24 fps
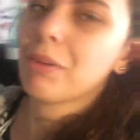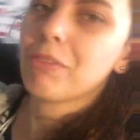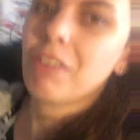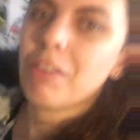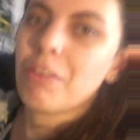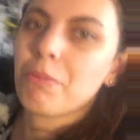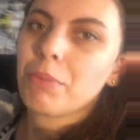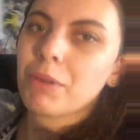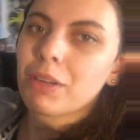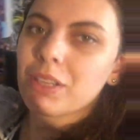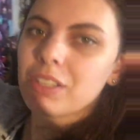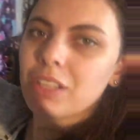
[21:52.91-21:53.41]

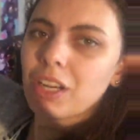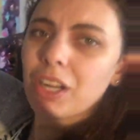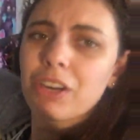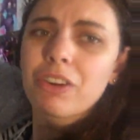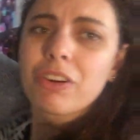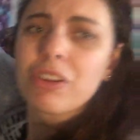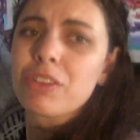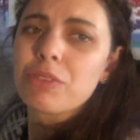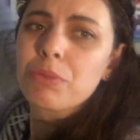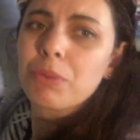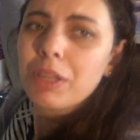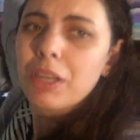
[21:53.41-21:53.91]
favourite books
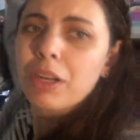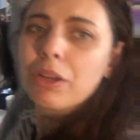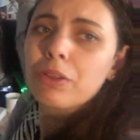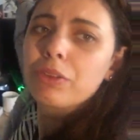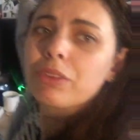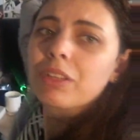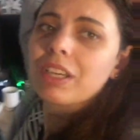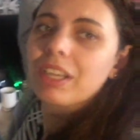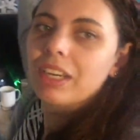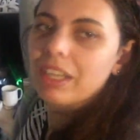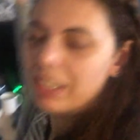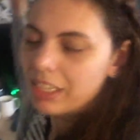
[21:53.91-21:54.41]
across one whole
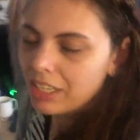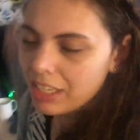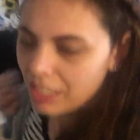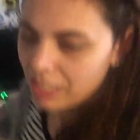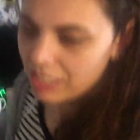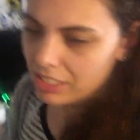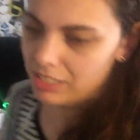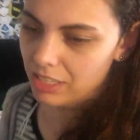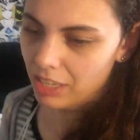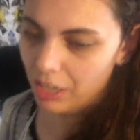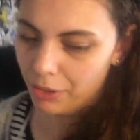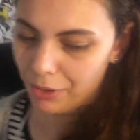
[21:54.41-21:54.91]
thing.
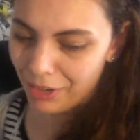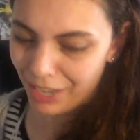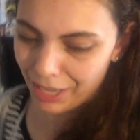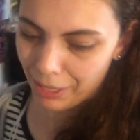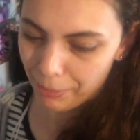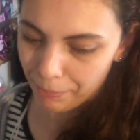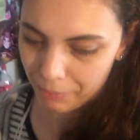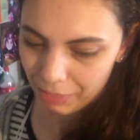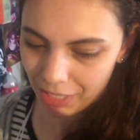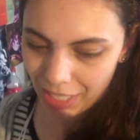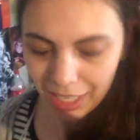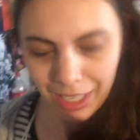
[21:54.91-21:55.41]

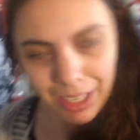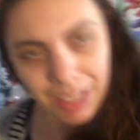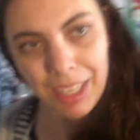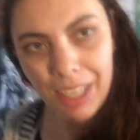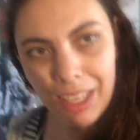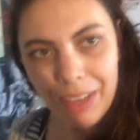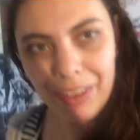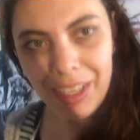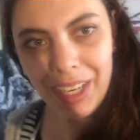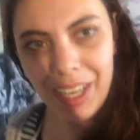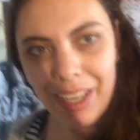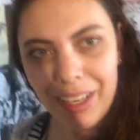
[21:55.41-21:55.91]
So yeah,
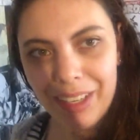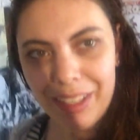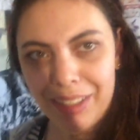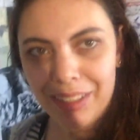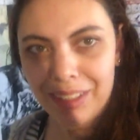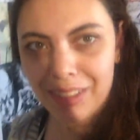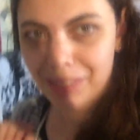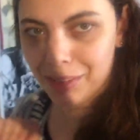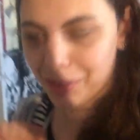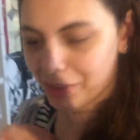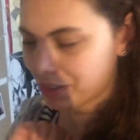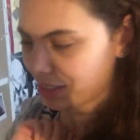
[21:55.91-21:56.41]
anyway,
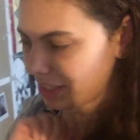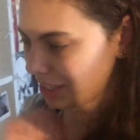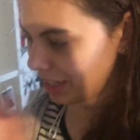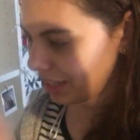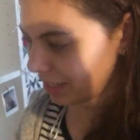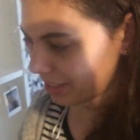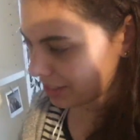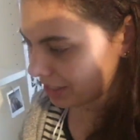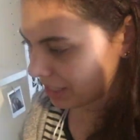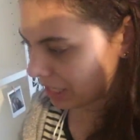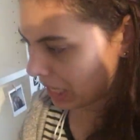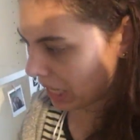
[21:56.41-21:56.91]
we'll see you
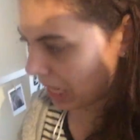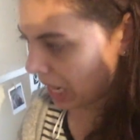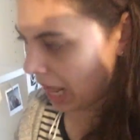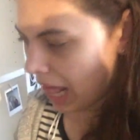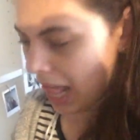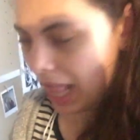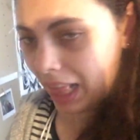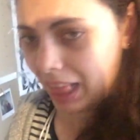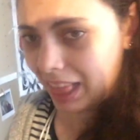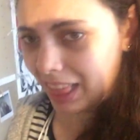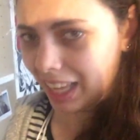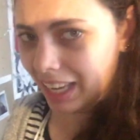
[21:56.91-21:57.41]
guys
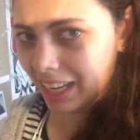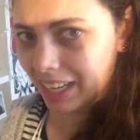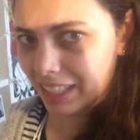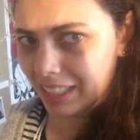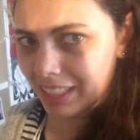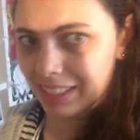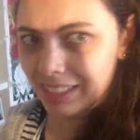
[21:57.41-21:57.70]
later.